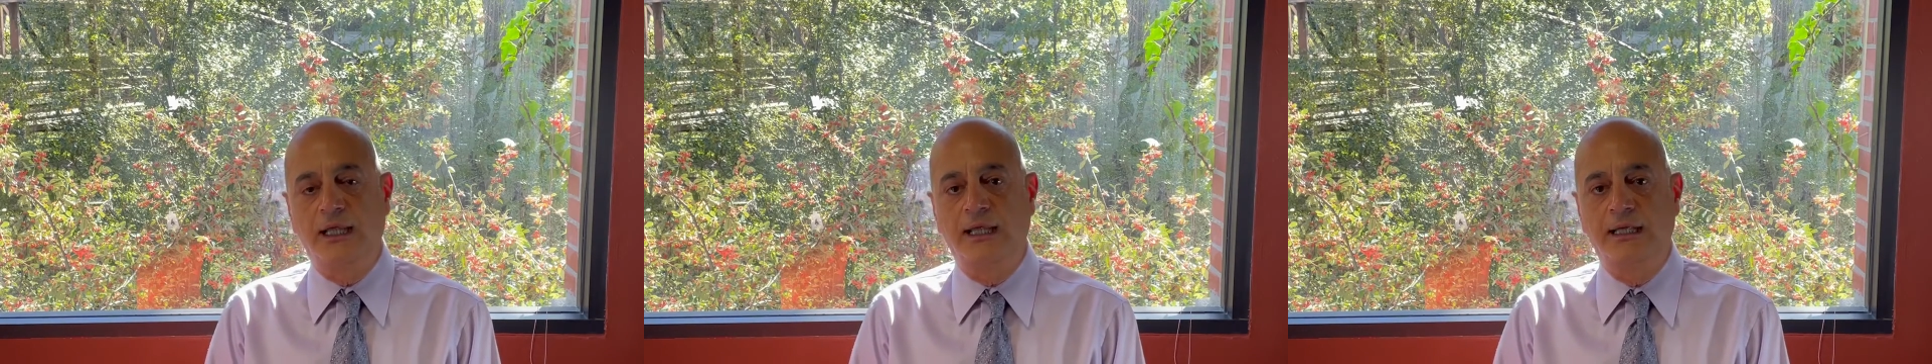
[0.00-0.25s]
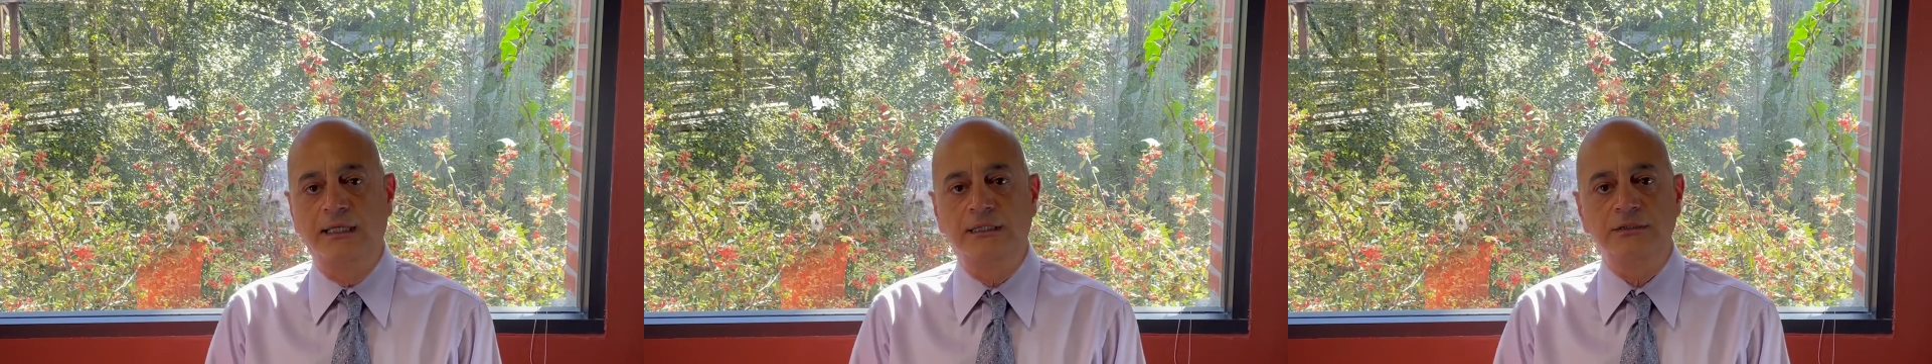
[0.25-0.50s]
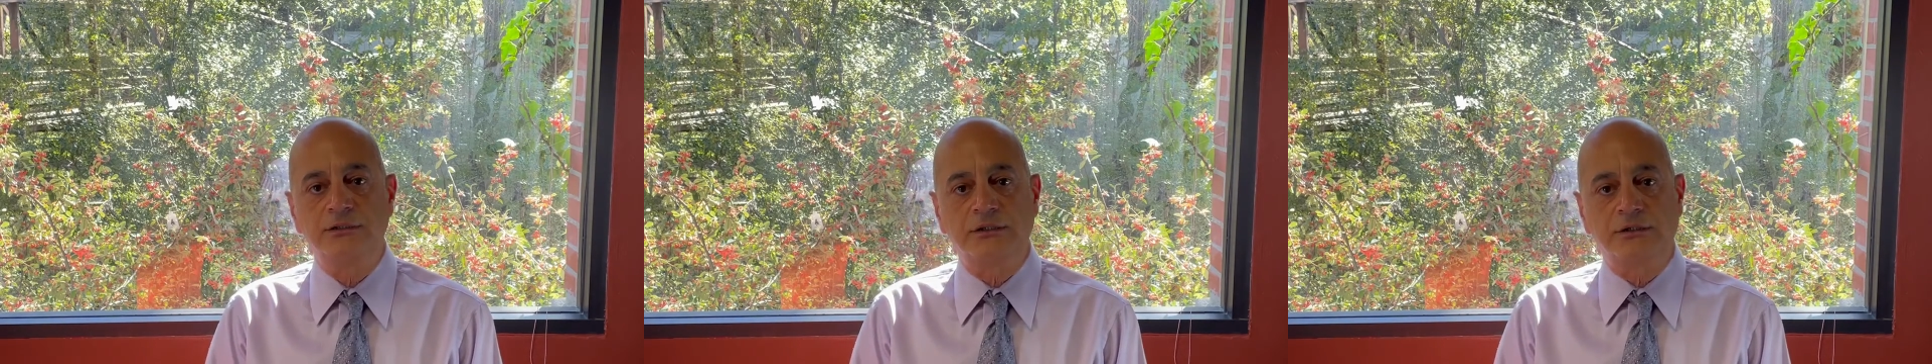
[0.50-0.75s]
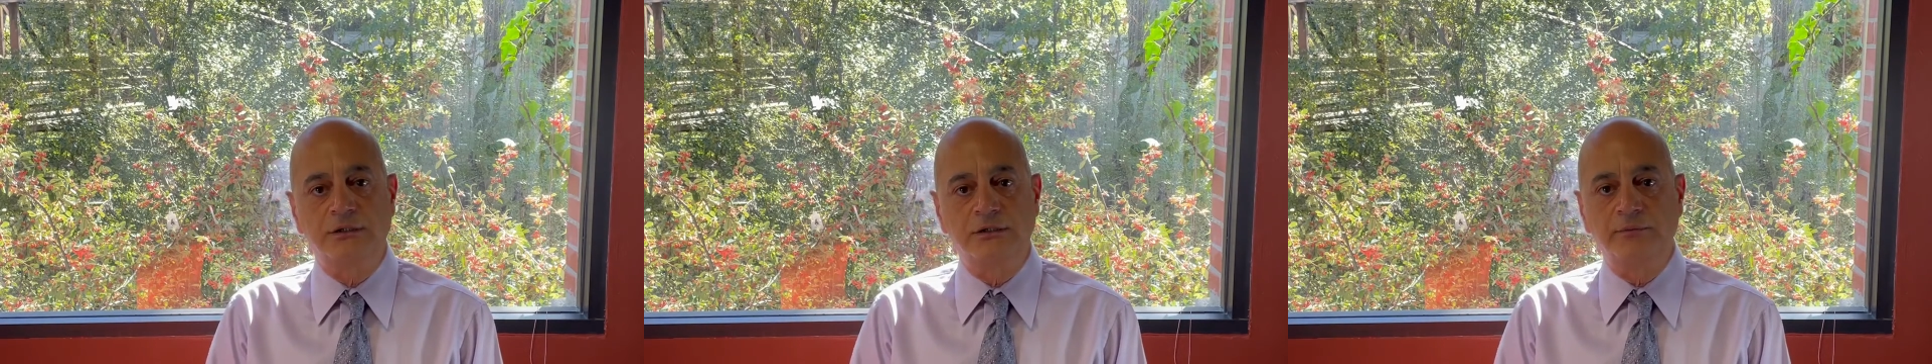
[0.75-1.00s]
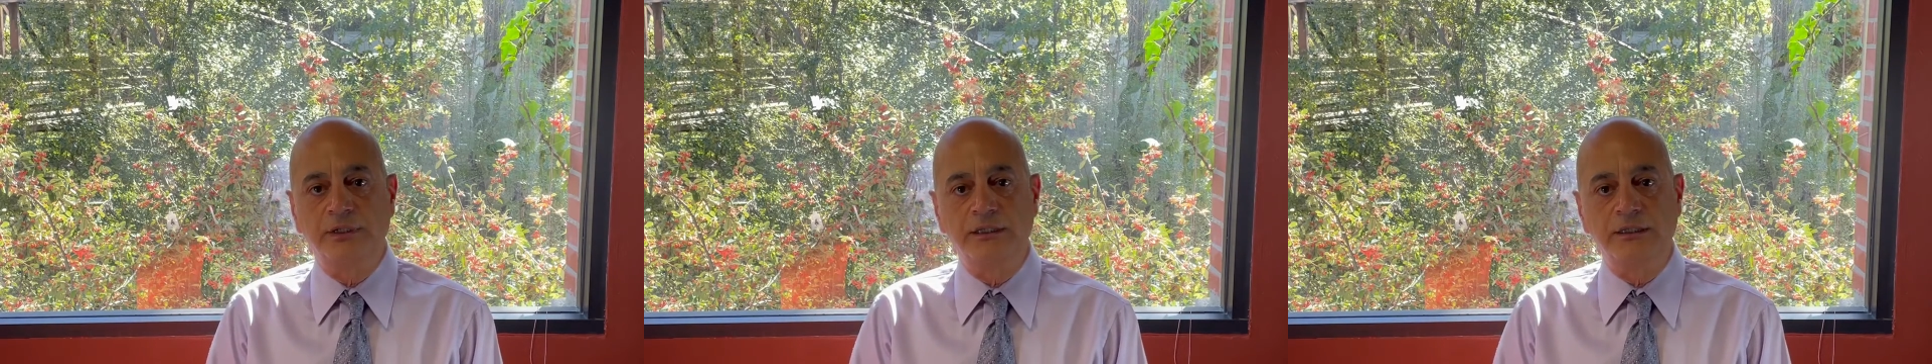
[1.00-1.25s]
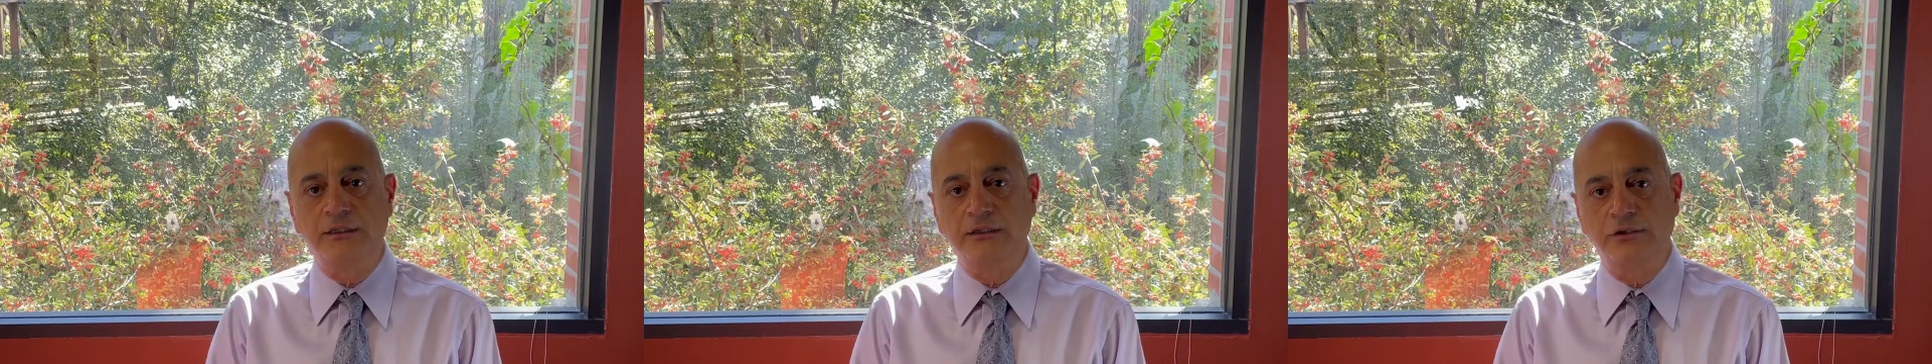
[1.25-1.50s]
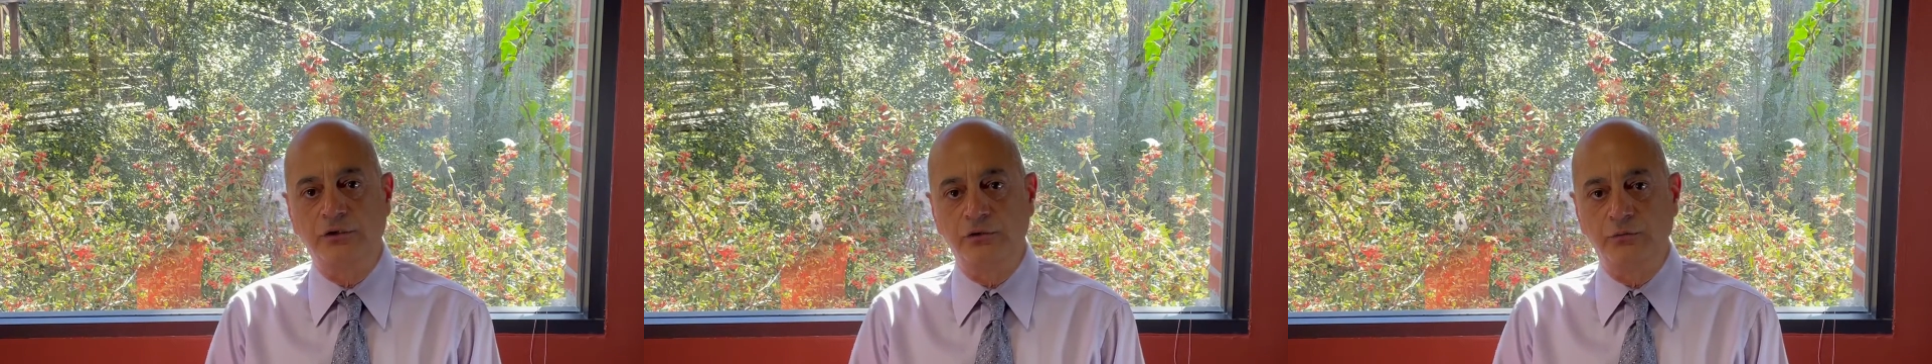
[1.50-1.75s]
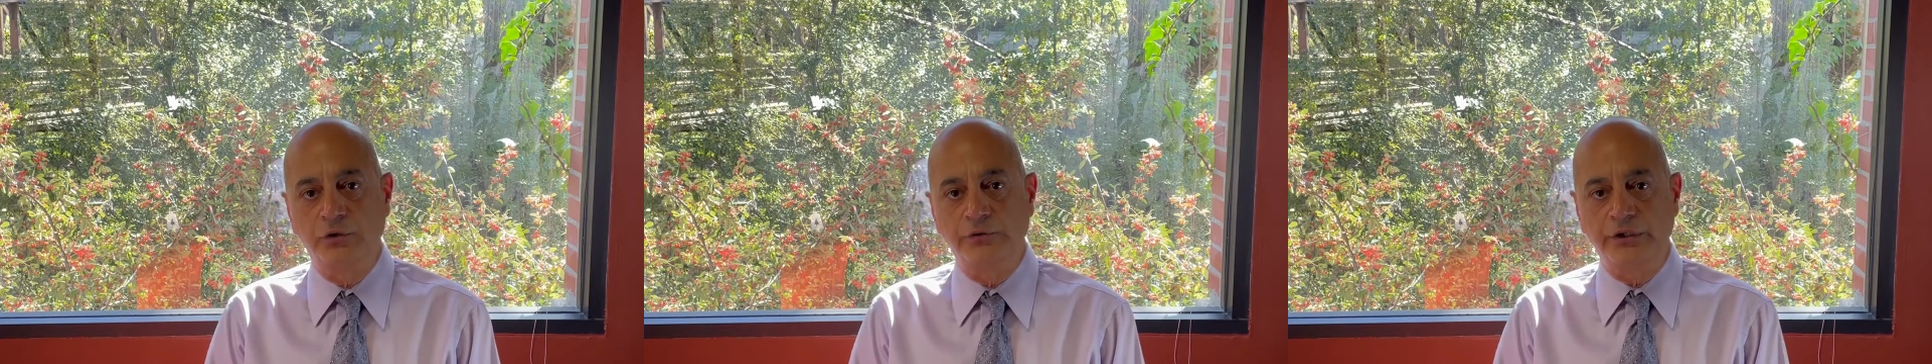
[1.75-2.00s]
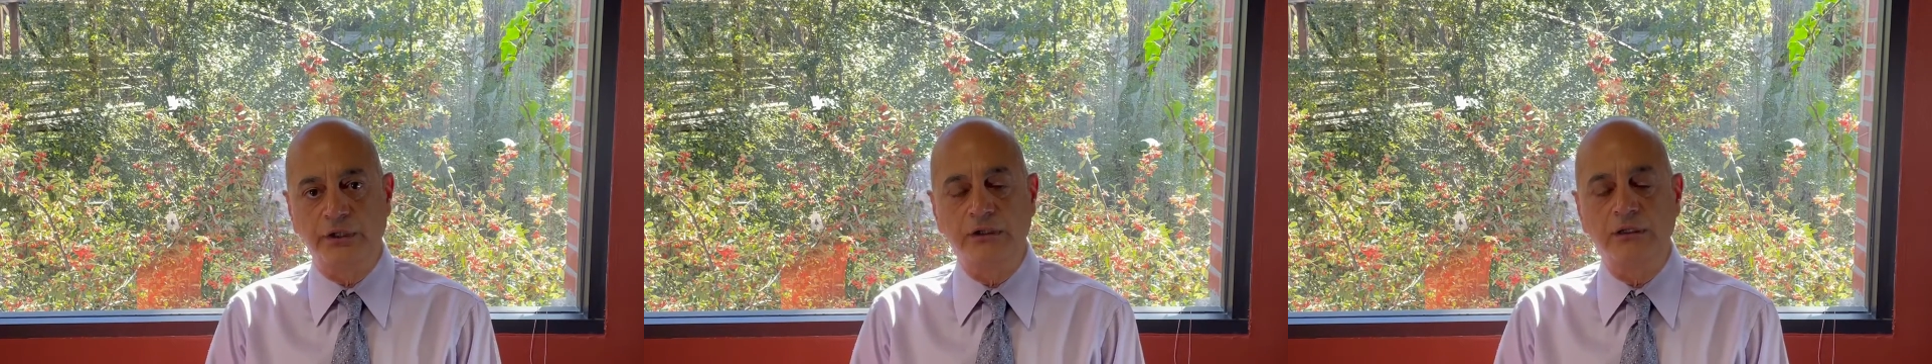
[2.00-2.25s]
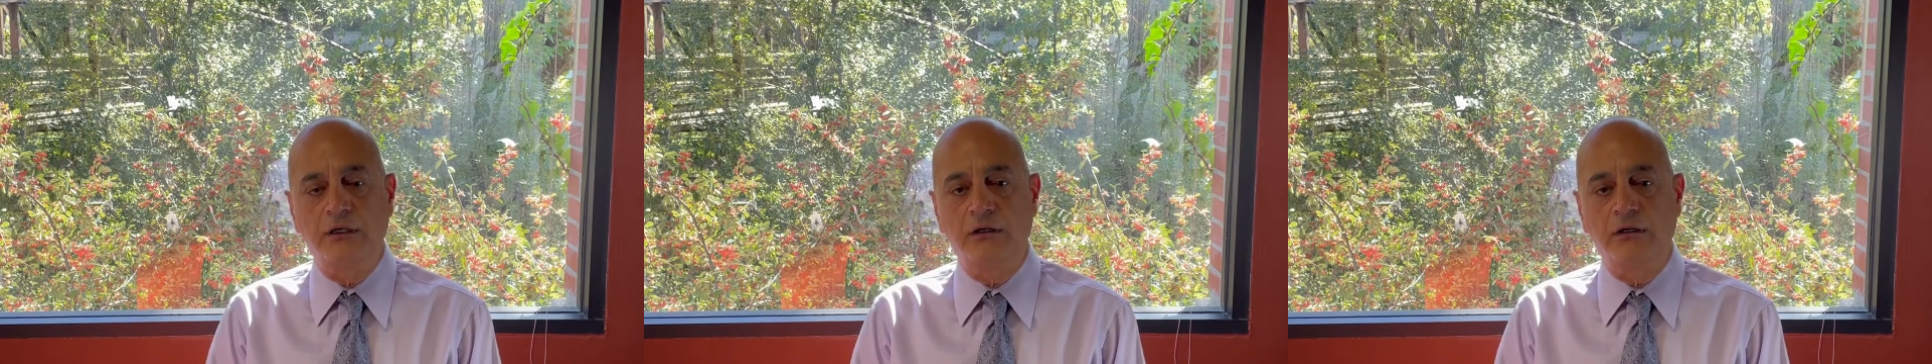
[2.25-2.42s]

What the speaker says: and chlamydia pneumonia